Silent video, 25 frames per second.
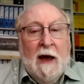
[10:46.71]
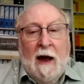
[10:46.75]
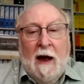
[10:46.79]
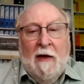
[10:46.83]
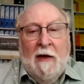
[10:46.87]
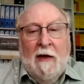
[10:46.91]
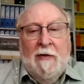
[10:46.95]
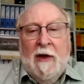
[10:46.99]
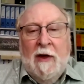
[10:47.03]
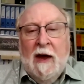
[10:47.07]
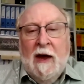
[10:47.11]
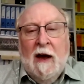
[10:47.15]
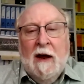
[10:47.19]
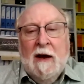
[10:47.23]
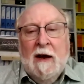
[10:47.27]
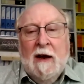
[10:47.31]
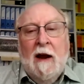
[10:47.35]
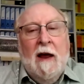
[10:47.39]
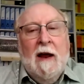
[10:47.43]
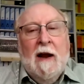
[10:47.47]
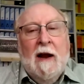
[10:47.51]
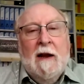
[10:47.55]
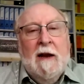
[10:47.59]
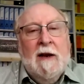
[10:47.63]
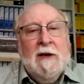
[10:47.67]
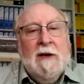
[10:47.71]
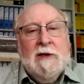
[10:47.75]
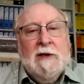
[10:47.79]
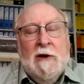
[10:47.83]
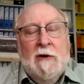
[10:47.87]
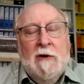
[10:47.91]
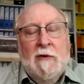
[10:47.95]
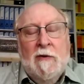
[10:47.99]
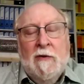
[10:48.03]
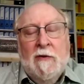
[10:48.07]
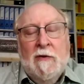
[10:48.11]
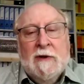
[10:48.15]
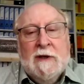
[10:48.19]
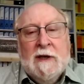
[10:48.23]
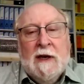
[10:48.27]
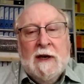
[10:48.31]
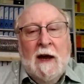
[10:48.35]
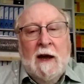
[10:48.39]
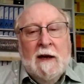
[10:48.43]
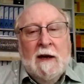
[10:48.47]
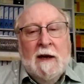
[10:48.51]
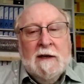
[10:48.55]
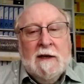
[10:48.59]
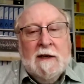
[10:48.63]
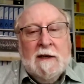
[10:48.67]
and they are likely to lose
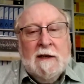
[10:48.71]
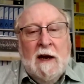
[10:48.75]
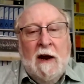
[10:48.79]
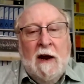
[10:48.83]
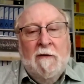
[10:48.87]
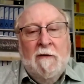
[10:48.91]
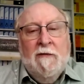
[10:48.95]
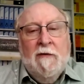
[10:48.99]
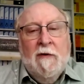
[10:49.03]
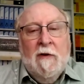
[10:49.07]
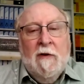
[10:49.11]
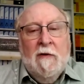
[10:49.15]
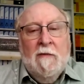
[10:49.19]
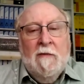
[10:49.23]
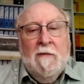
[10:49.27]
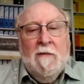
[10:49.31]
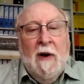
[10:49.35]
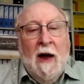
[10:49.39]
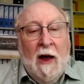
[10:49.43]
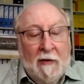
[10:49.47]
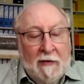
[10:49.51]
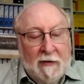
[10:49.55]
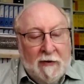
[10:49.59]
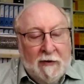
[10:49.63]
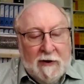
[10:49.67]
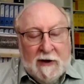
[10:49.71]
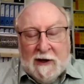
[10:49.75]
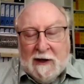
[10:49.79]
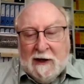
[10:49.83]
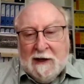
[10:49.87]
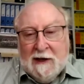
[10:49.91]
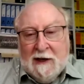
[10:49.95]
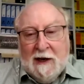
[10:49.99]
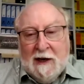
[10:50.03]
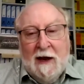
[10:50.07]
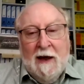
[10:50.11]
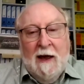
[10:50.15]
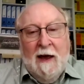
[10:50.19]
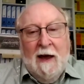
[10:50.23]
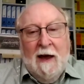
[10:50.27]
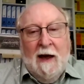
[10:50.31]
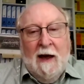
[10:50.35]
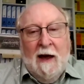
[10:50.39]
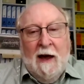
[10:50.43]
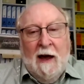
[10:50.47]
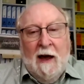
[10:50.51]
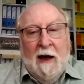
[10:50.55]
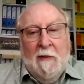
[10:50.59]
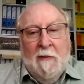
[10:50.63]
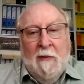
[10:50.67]
several months
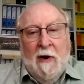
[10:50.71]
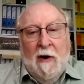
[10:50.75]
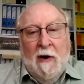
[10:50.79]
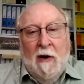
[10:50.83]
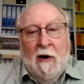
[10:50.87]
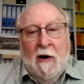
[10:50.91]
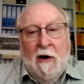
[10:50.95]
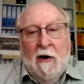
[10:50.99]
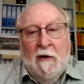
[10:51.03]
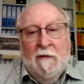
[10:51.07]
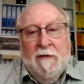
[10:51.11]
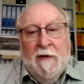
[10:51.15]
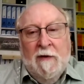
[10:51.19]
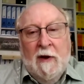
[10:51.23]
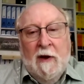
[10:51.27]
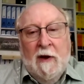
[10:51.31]
of